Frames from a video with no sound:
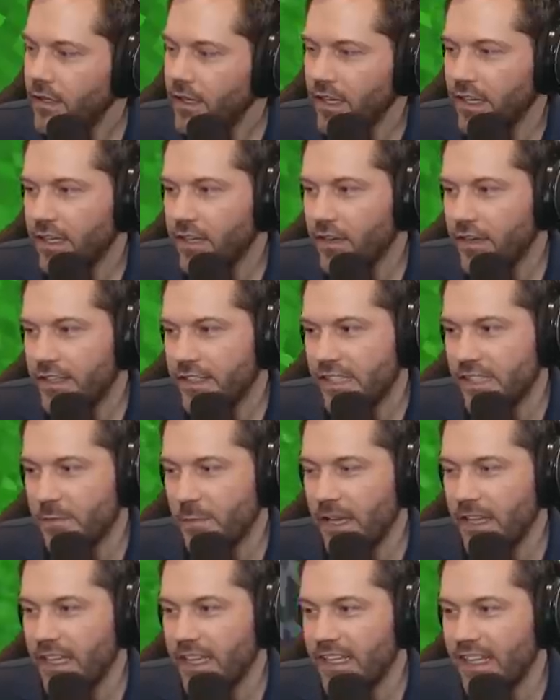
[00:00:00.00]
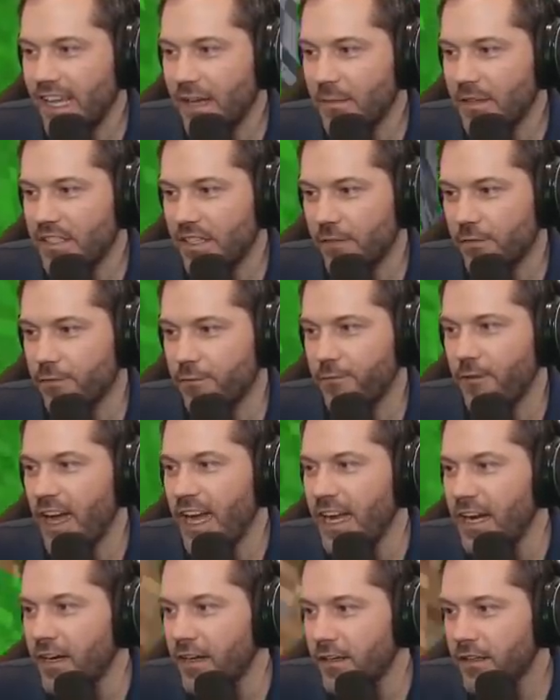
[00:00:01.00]
Increases melee damage and
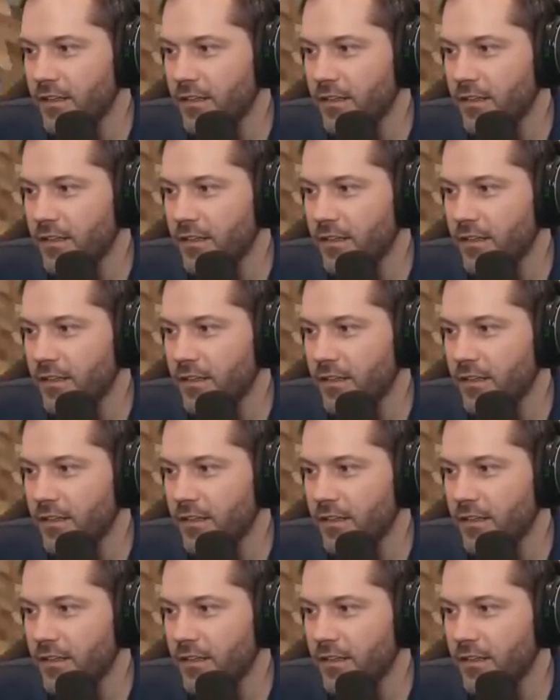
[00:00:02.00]
fire.